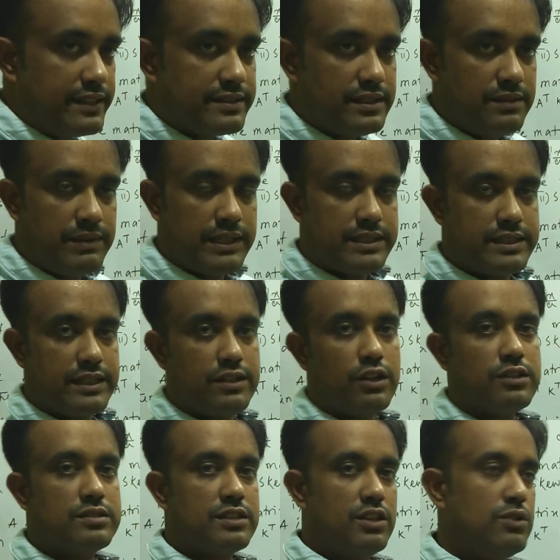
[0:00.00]
symmetric
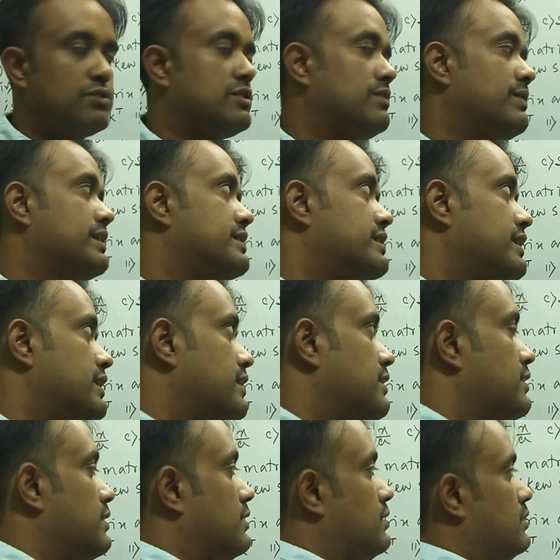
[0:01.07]
or skew symmetric,
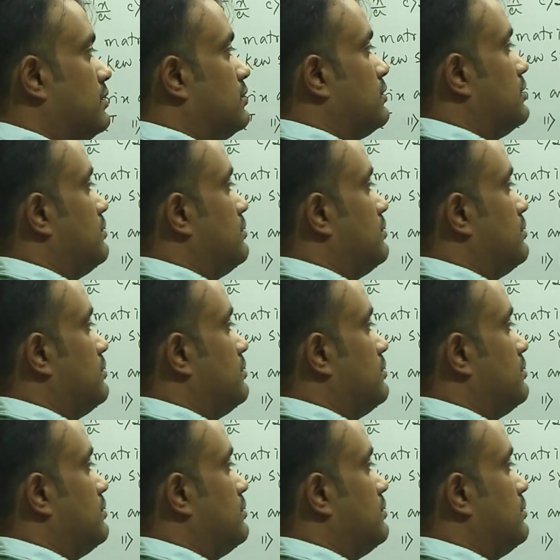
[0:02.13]
we